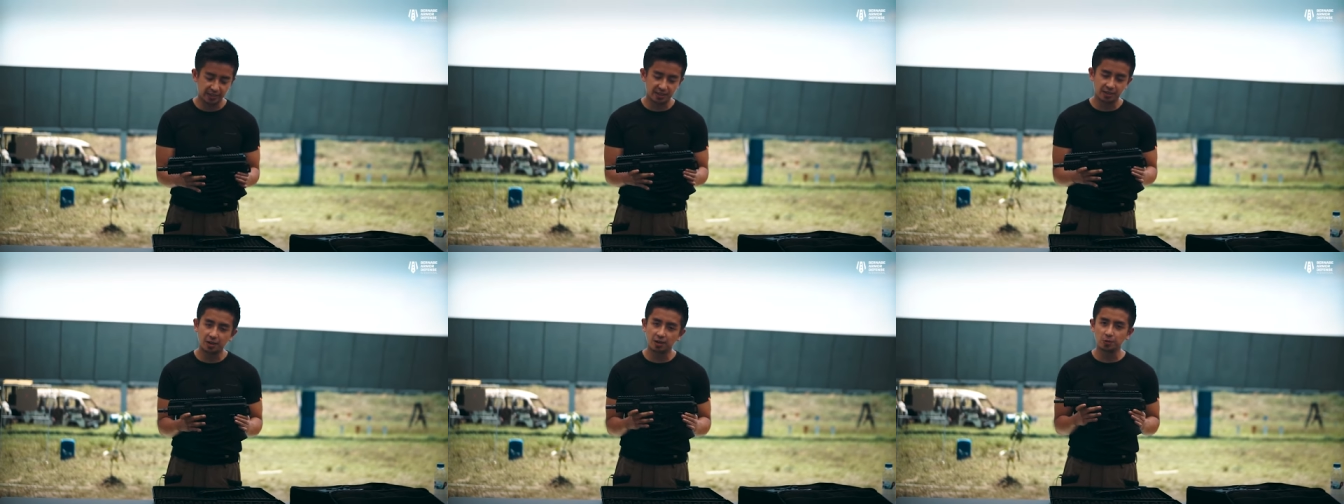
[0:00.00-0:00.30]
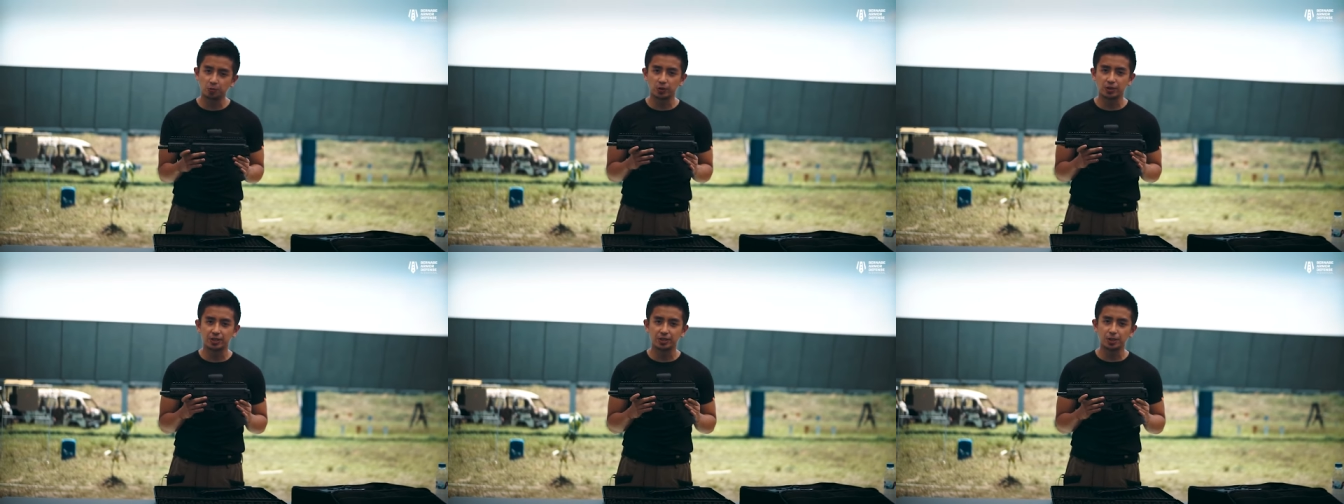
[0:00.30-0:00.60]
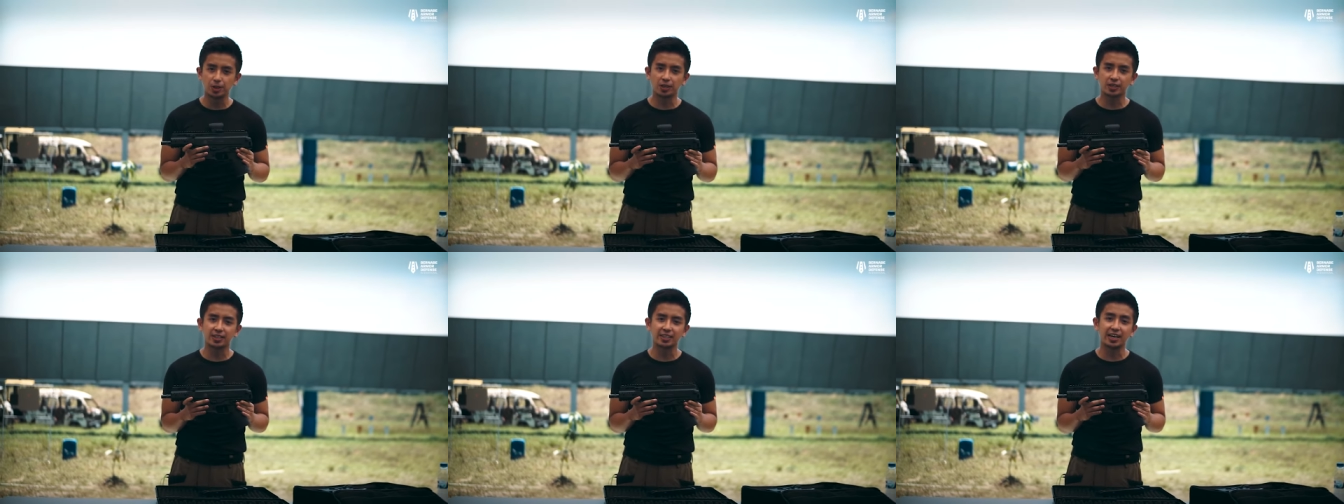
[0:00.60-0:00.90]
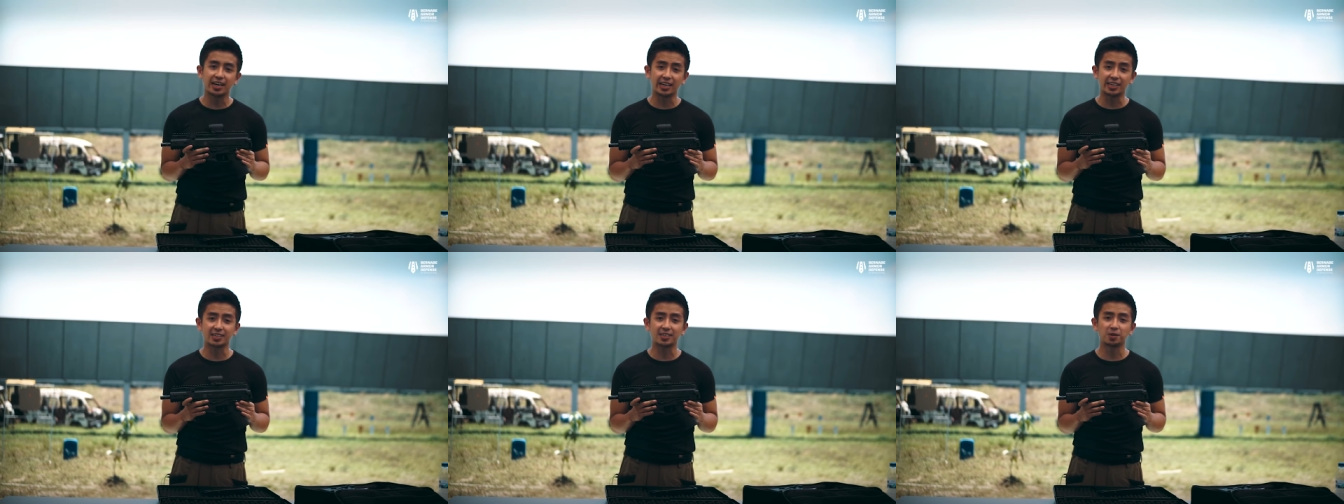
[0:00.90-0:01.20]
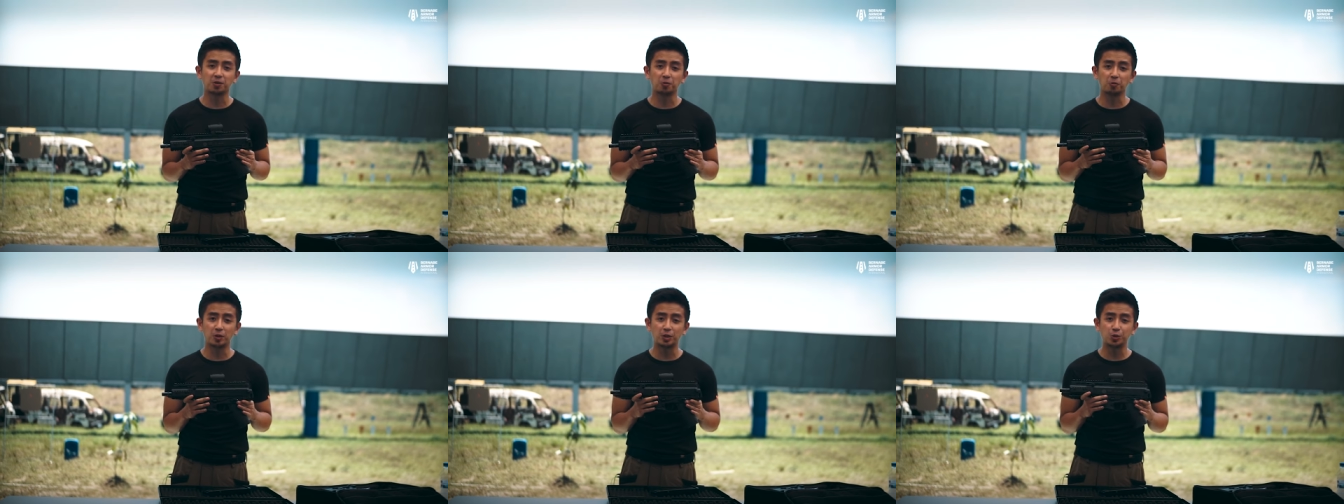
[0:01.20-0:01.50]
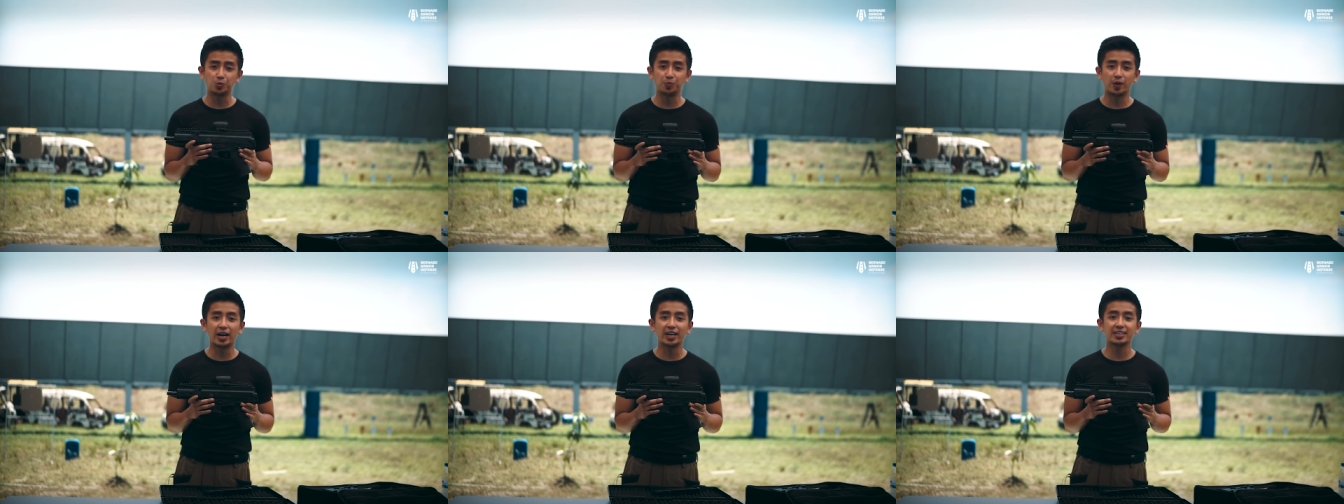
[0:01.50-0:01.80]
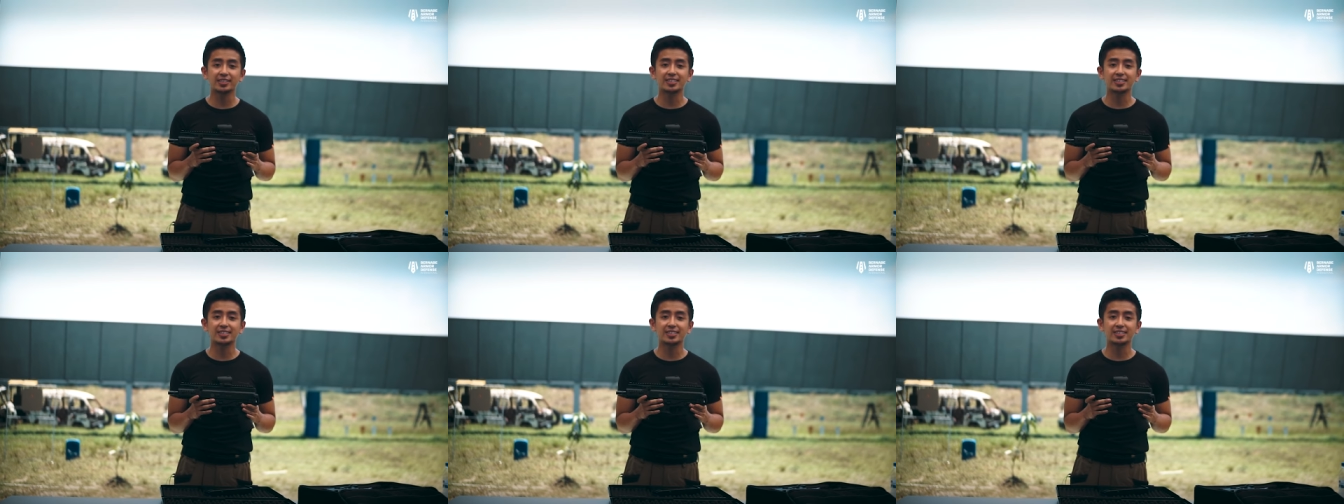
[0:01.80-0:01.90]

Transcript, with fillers: the gun would look like when you buy